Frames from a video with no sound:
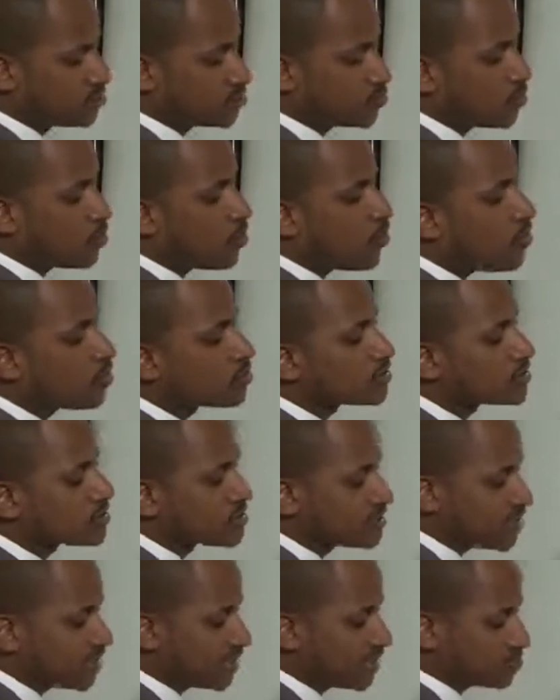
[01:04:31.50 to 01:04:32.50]

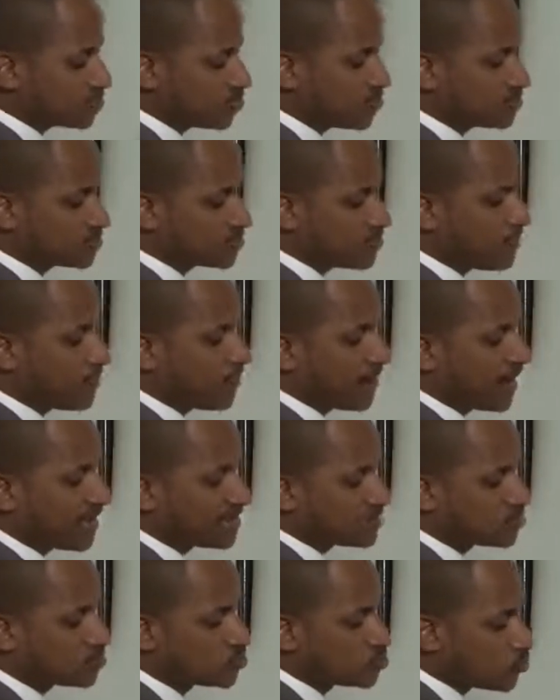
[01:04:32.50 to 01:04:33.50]
oxygen atoms plus
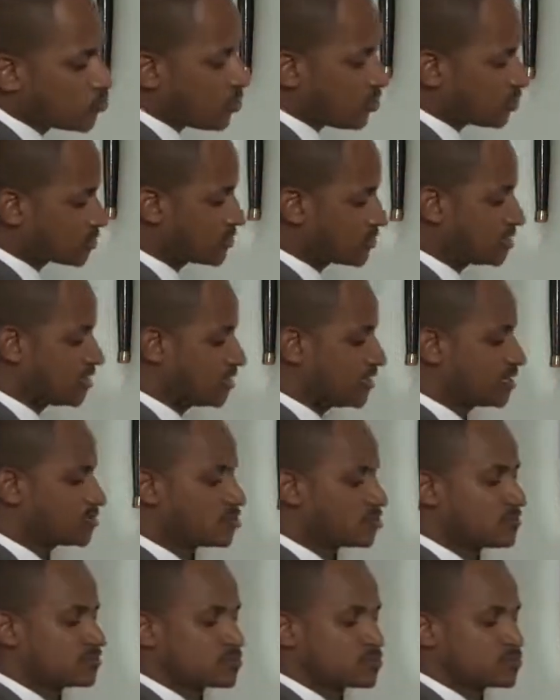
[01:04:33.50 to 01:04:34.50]
2 oxygen
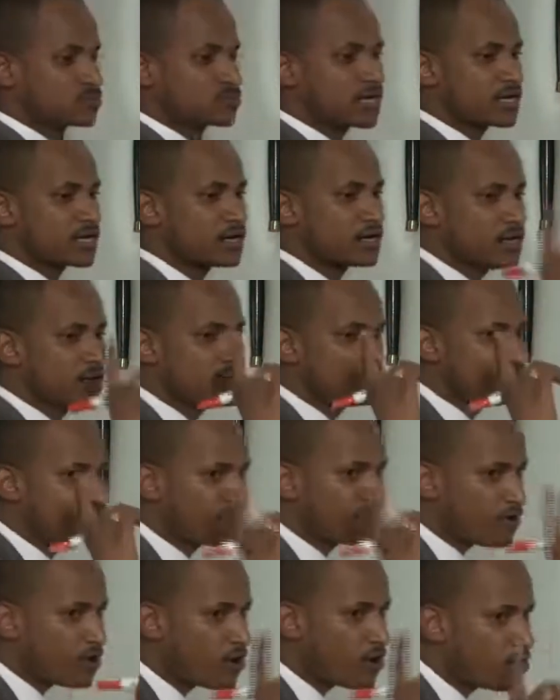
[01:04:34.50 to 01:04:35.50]
atoms. Those are
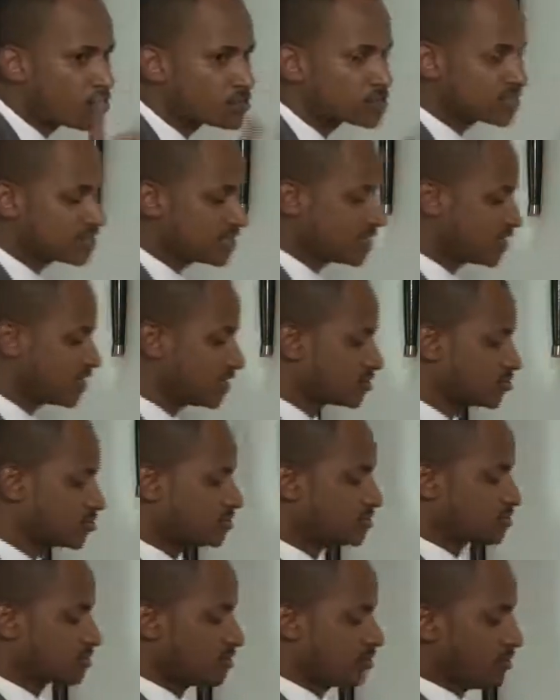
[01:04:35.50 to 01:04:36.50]
4 oxygen
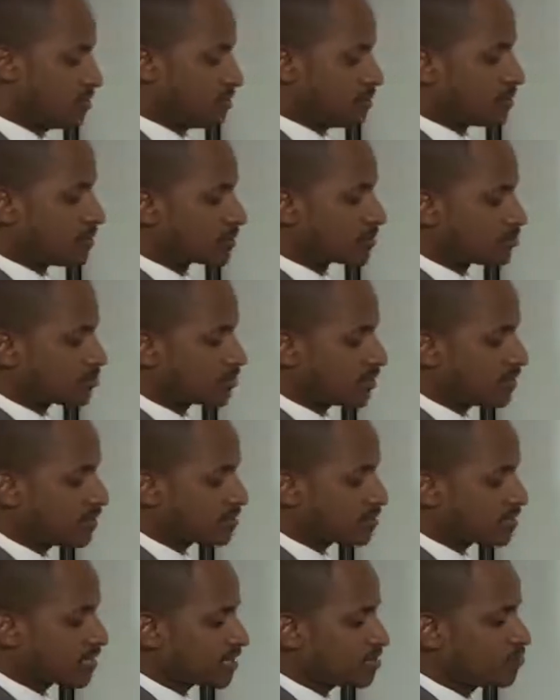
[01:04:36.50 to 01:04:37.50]
atoms. But on the other
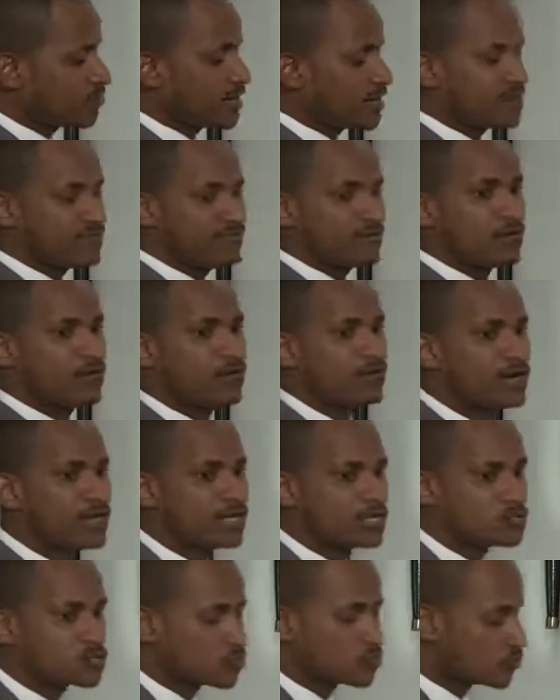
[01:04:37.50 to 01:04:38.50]
side, we have only
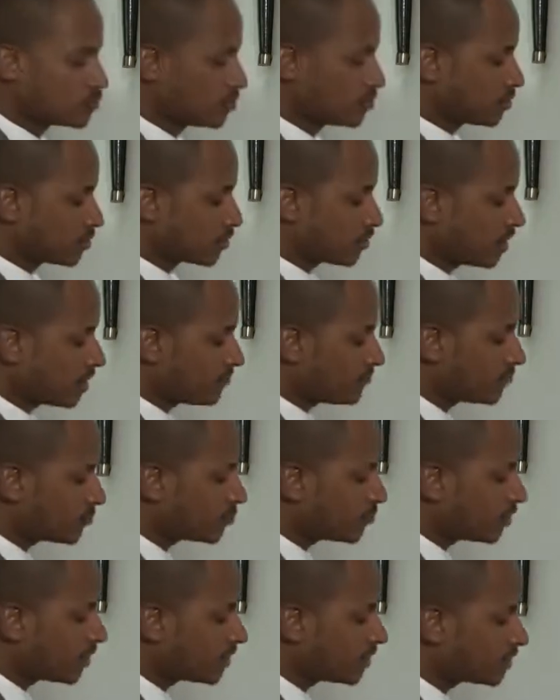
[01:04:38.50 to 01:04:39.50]
2. Therefore, you
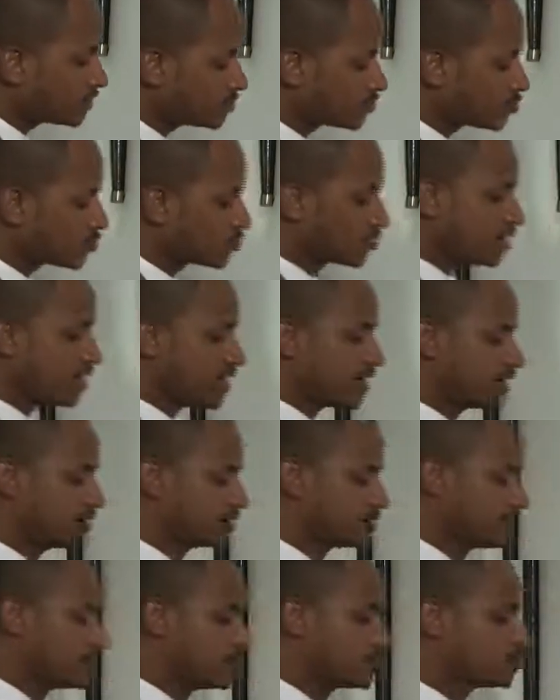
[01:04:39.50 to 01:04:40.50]
add 2 there
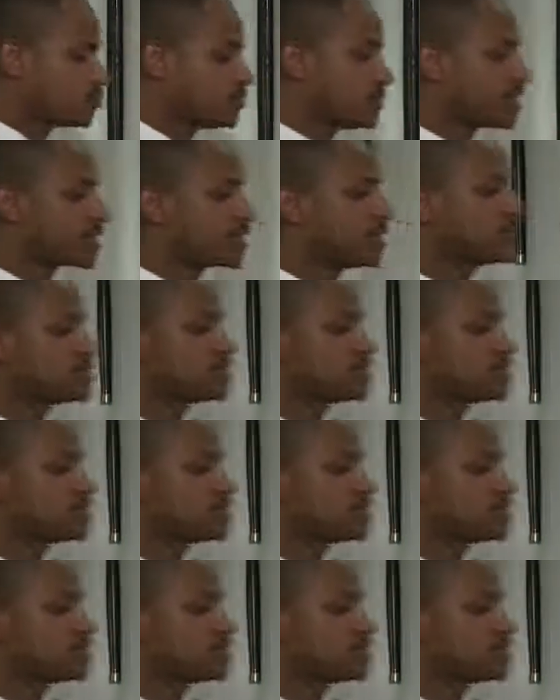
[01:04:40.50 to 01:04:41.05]
to make it